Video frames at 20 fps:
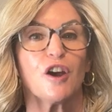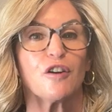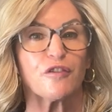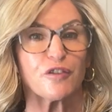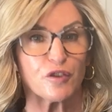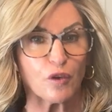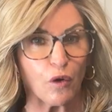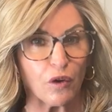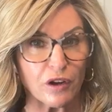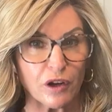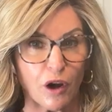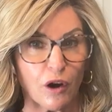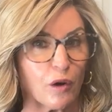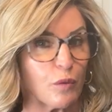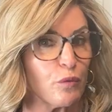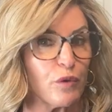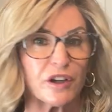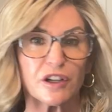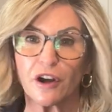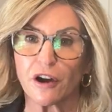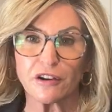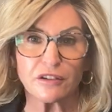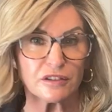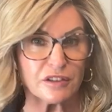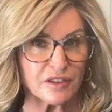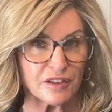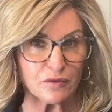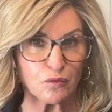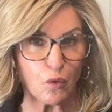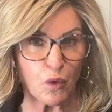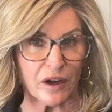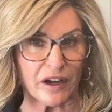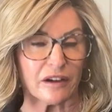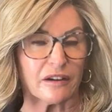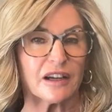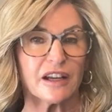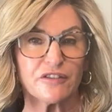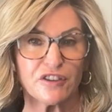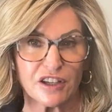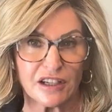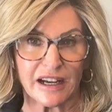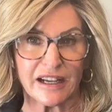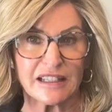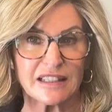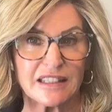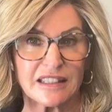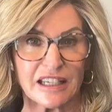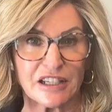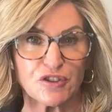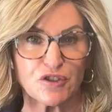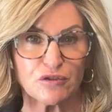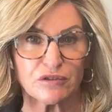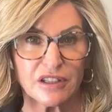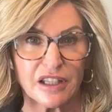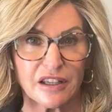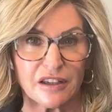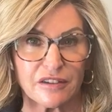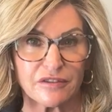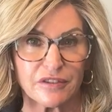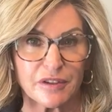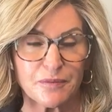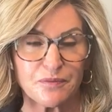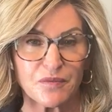for your home, regardless of where in the United States you live.